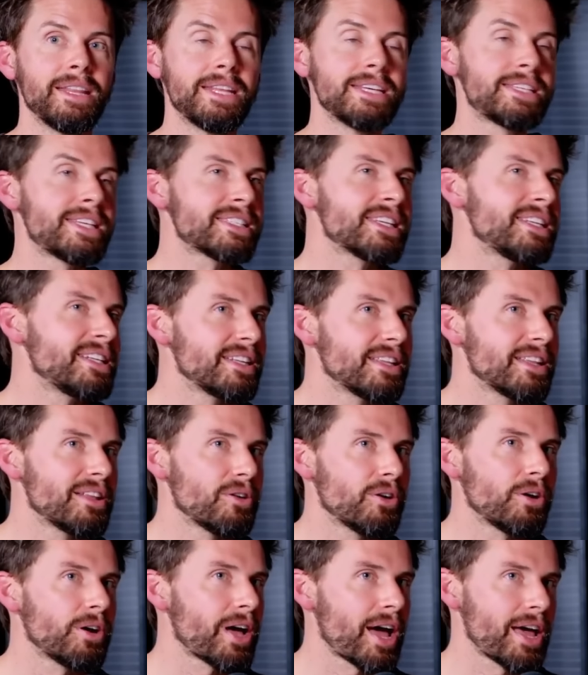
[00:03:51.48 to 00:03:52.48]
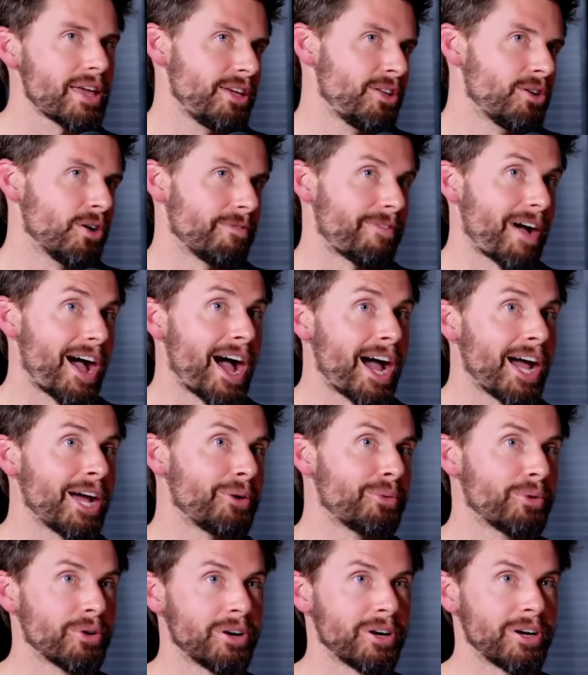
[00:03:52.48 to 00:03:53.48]
this isn't, you know, if I
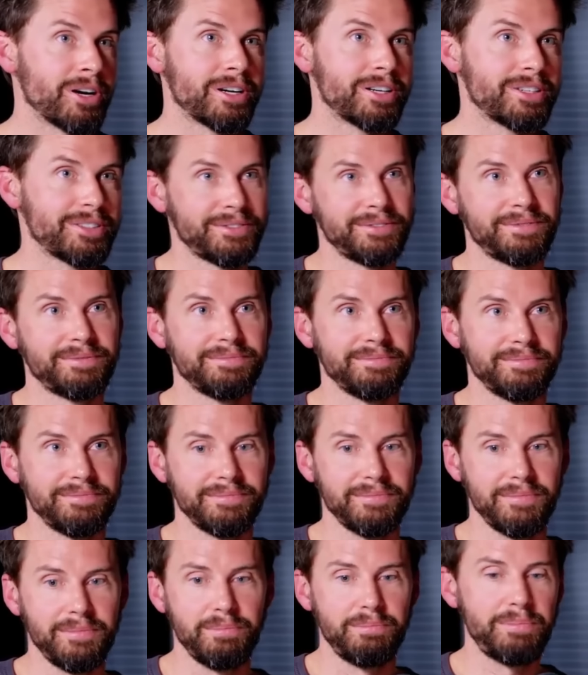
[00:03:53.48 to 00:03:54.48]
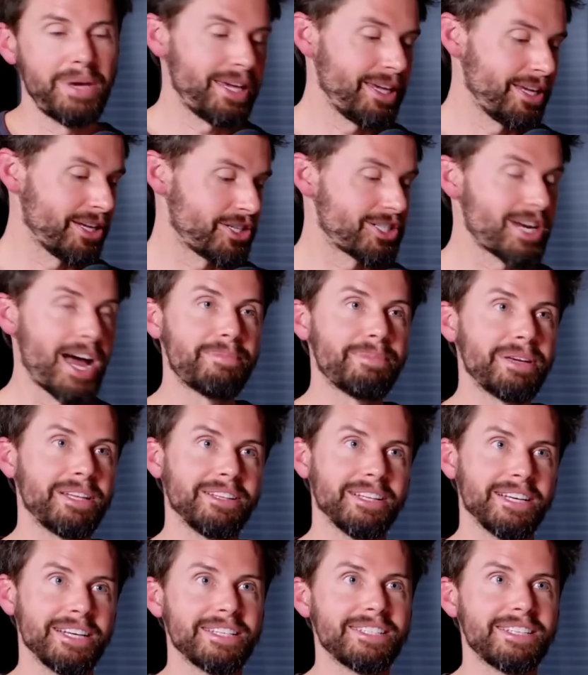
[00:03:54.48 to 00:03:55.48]
were making a
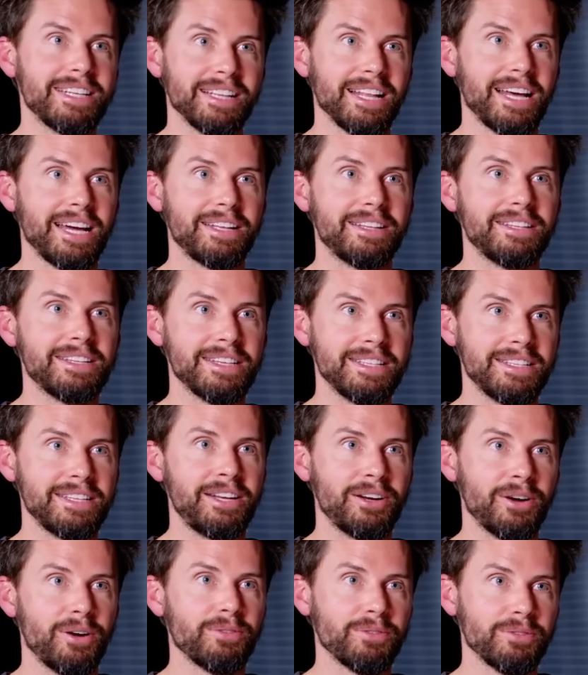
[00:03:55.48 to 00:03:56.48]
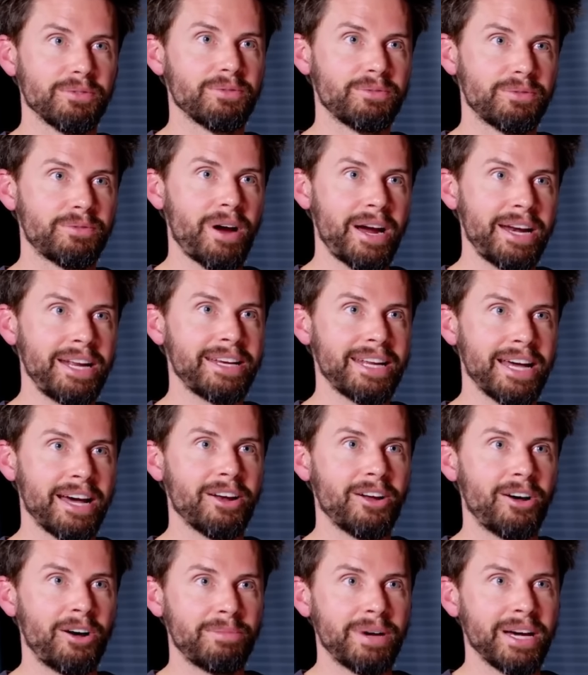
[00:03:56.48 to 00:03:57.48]
shopping list and like, you know, writing
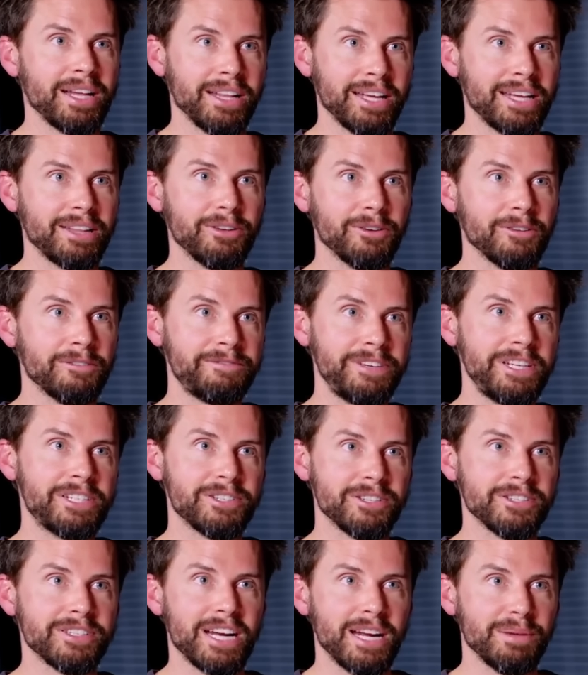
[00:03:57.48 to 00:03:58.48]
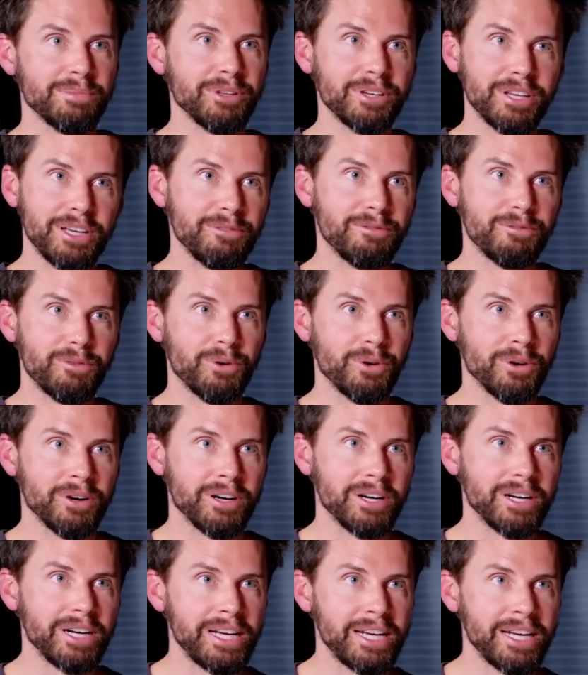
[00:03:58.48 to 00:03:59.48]
down all my like little features that I'm looking
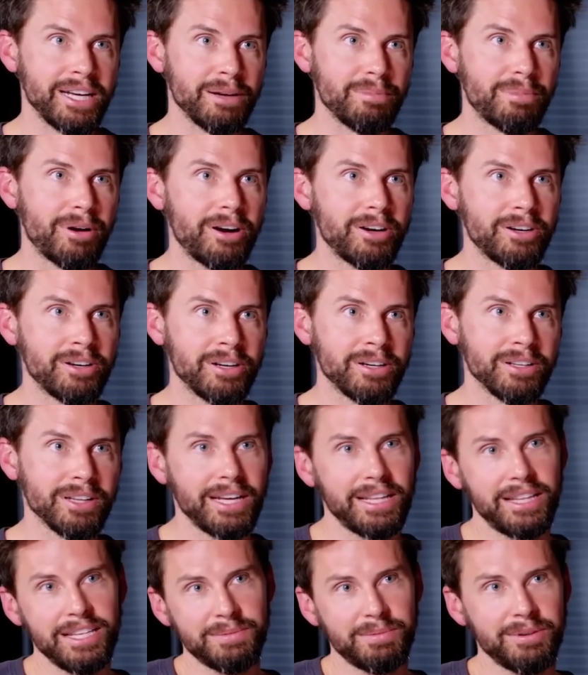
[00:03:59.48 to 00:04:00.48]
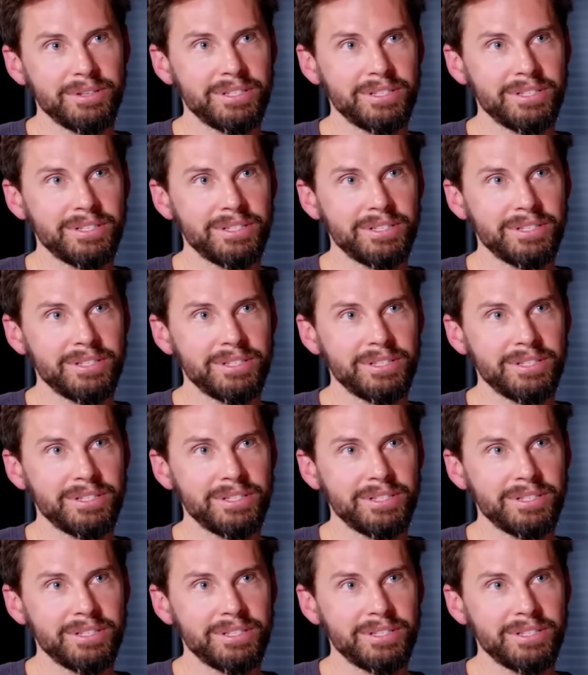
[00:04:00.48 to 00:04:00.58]
for in a partner, like this